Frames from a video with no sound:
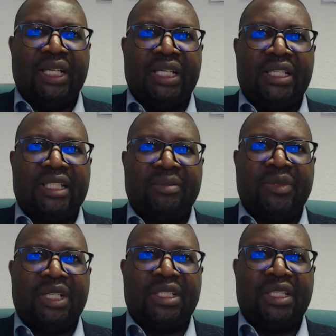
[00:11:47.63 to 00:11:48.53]
Anytime
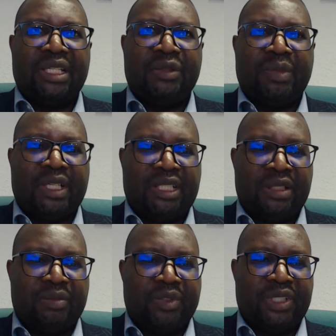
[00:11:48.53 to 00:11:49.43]
that they spend
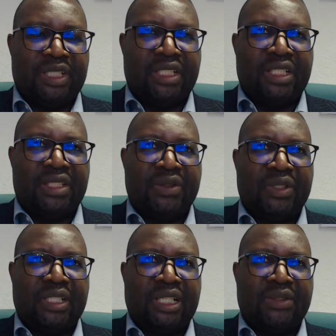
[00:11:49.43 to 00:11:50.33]
in prison is
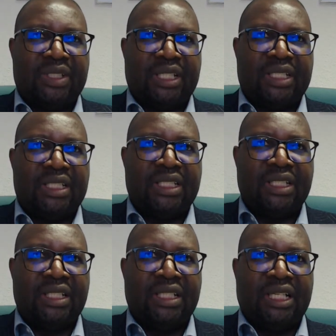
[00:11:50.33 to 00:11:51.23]
not counted,
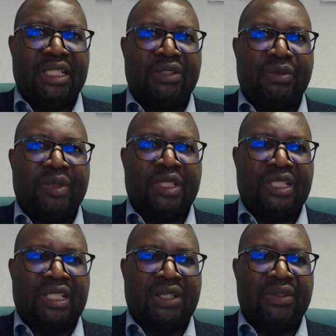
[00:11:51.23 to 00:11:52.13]
it will be
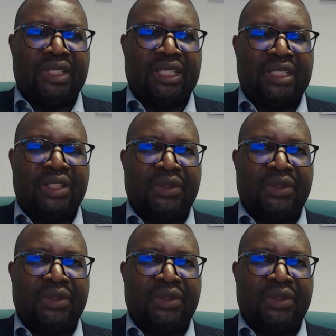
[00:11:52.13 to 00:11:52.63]
discounted.